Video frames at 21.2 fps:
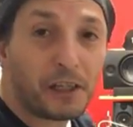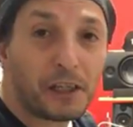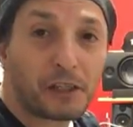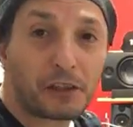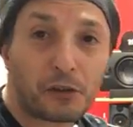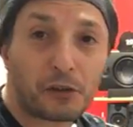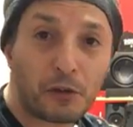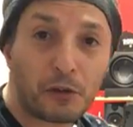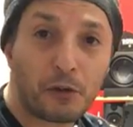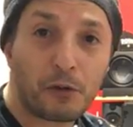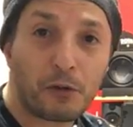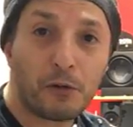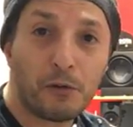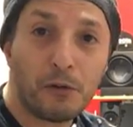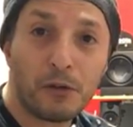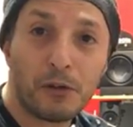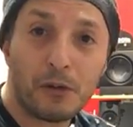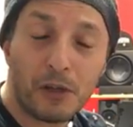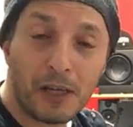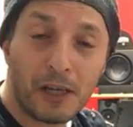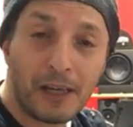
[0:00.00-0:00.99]
feed it
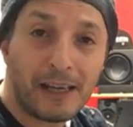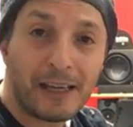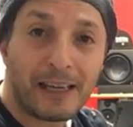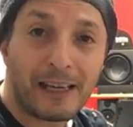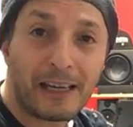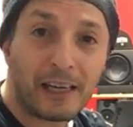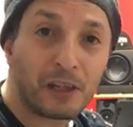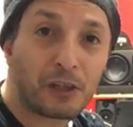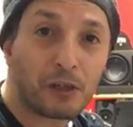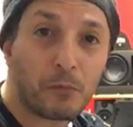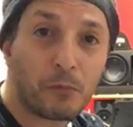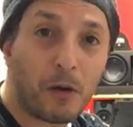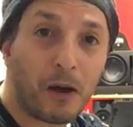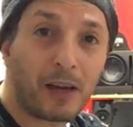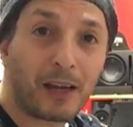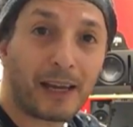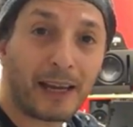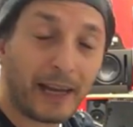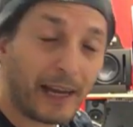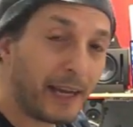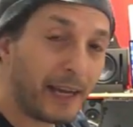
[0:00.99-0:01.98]
through into
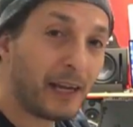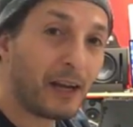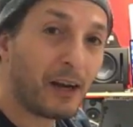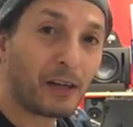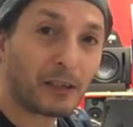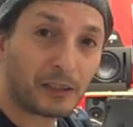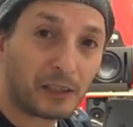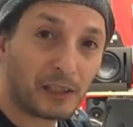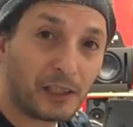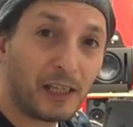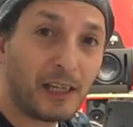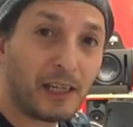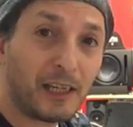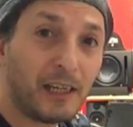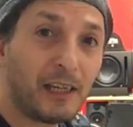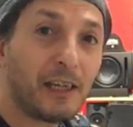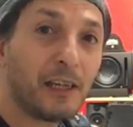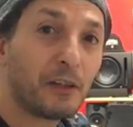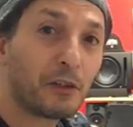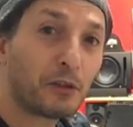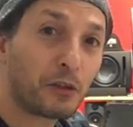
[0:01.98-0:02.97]
my ART
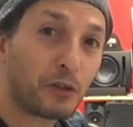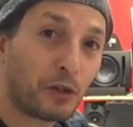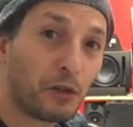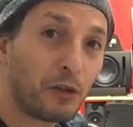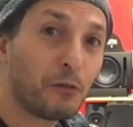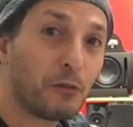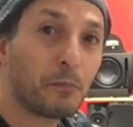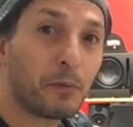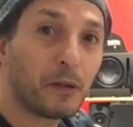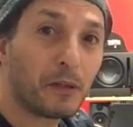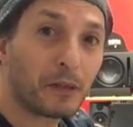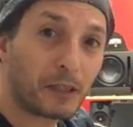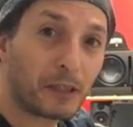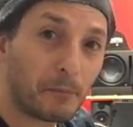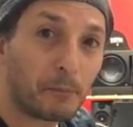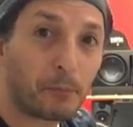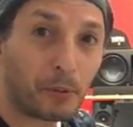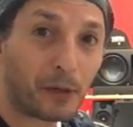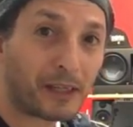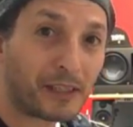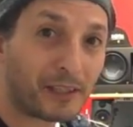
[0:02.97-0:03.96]
tube
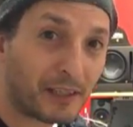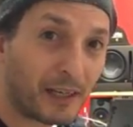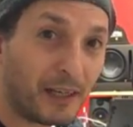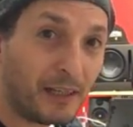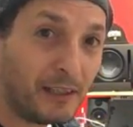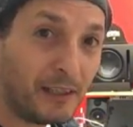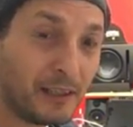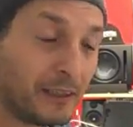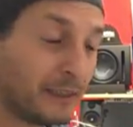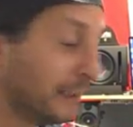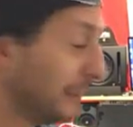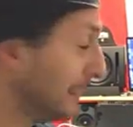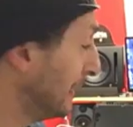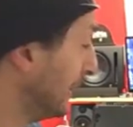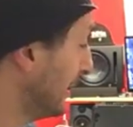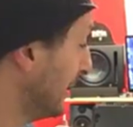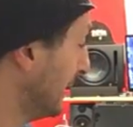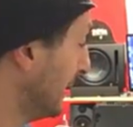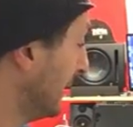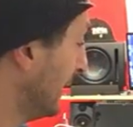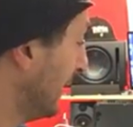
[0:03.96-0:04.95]
compressor,
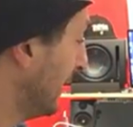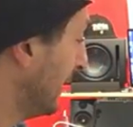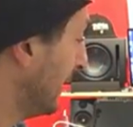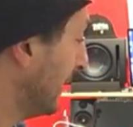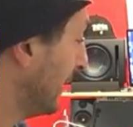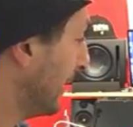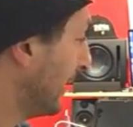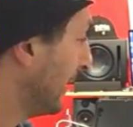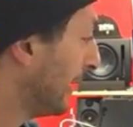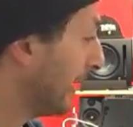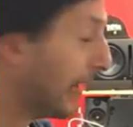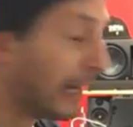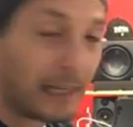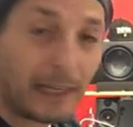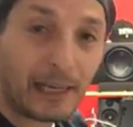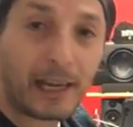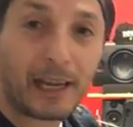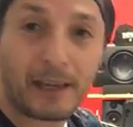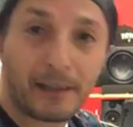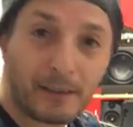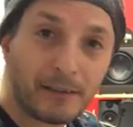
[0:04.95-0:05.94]

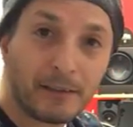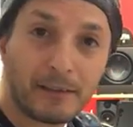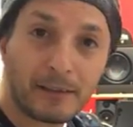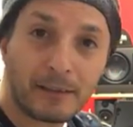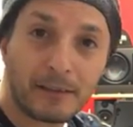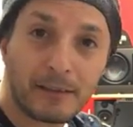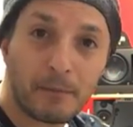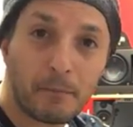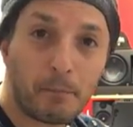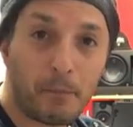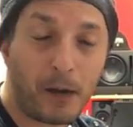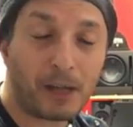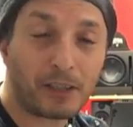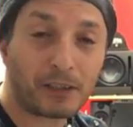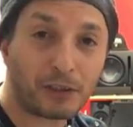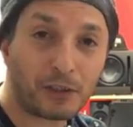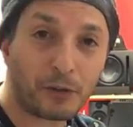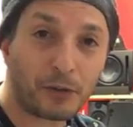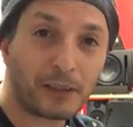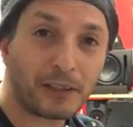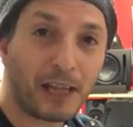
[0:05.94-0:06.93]
and then
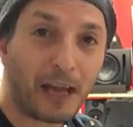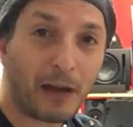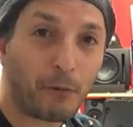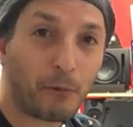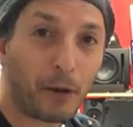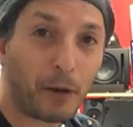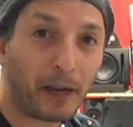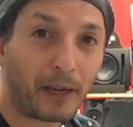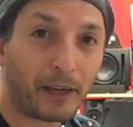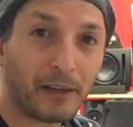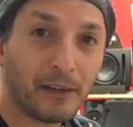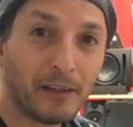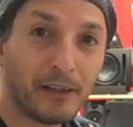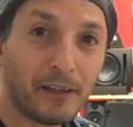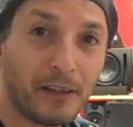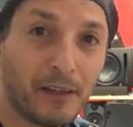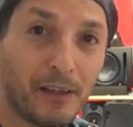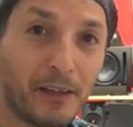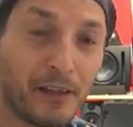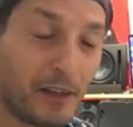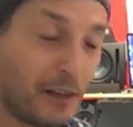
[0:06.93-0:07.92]
master it that way.
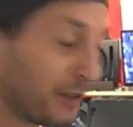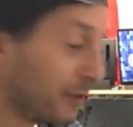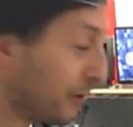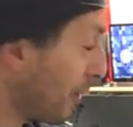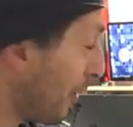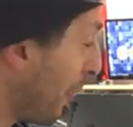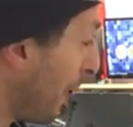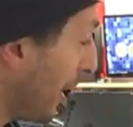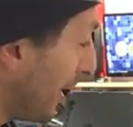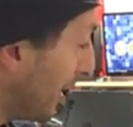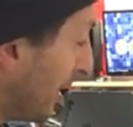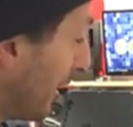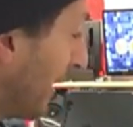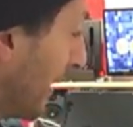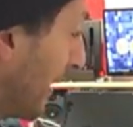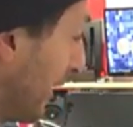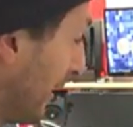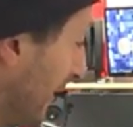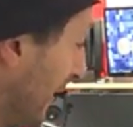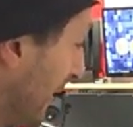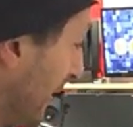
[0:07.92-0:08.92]
So I
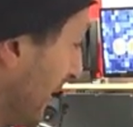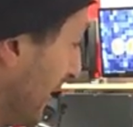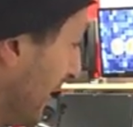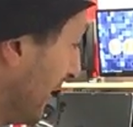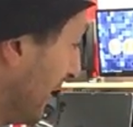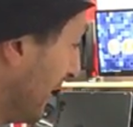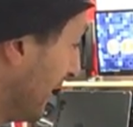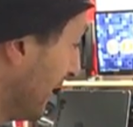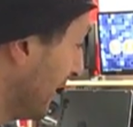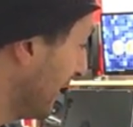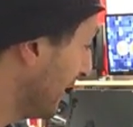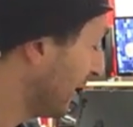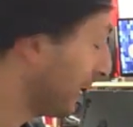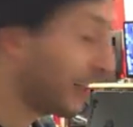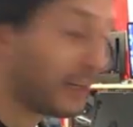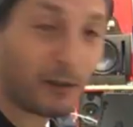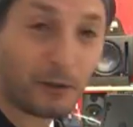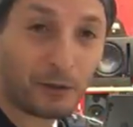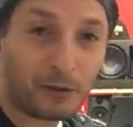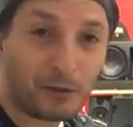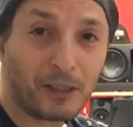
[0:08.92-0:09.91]
think
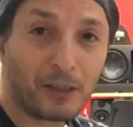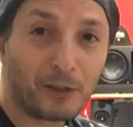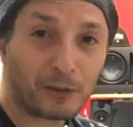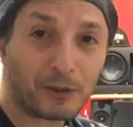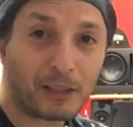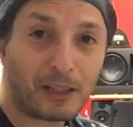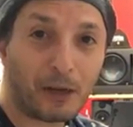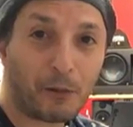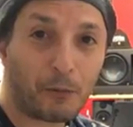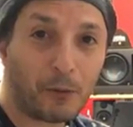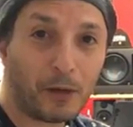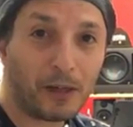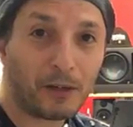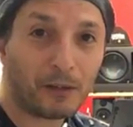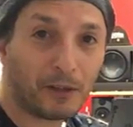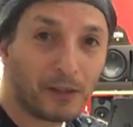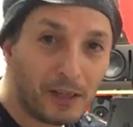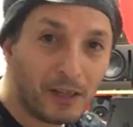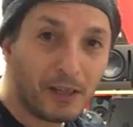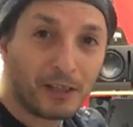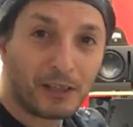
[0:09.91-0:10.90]
it'll turn out
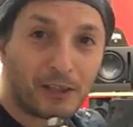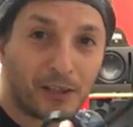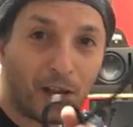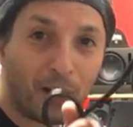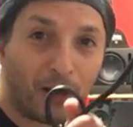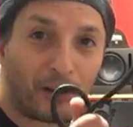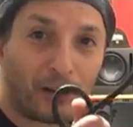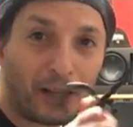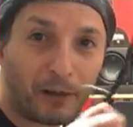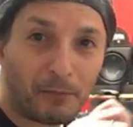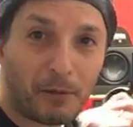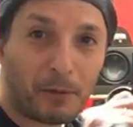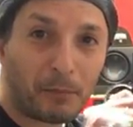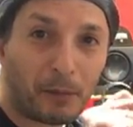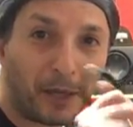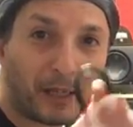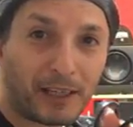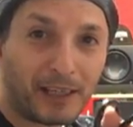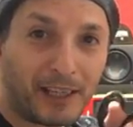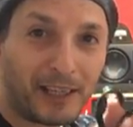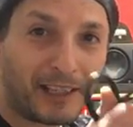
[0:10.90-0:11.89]
well. So let me
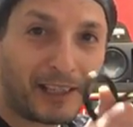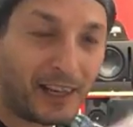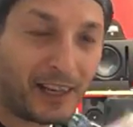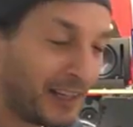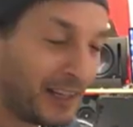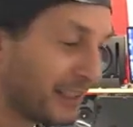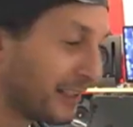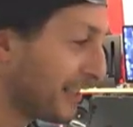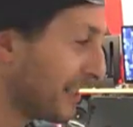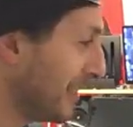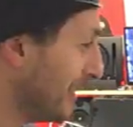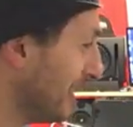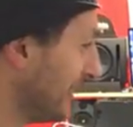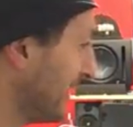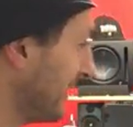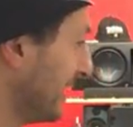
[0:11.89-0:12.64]
plug it in, guys.